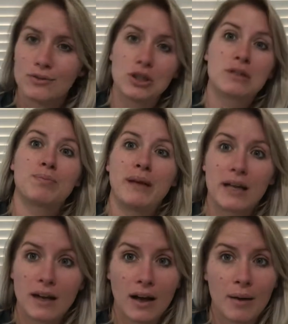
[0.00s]
Just
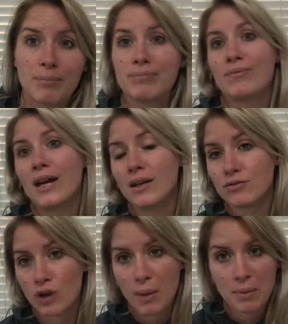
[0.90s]
pick it up
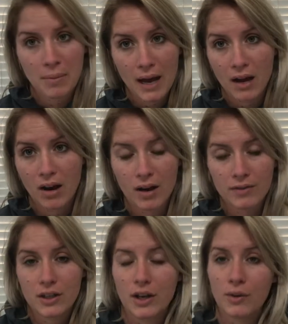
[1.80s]
and drop it back
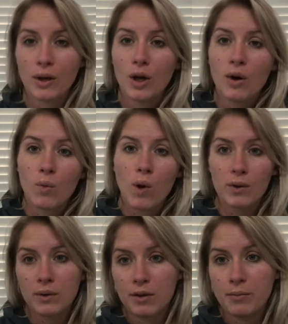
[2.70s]
off. You know,
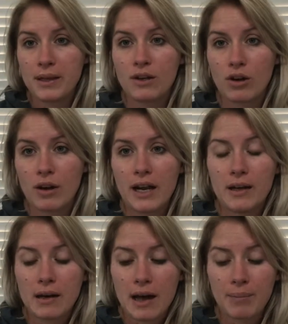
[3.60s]
one would have been
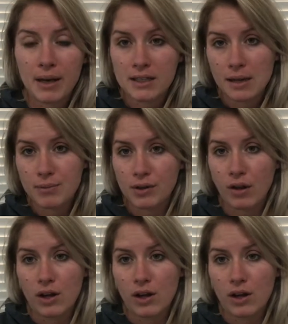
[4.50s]
great. I picked up your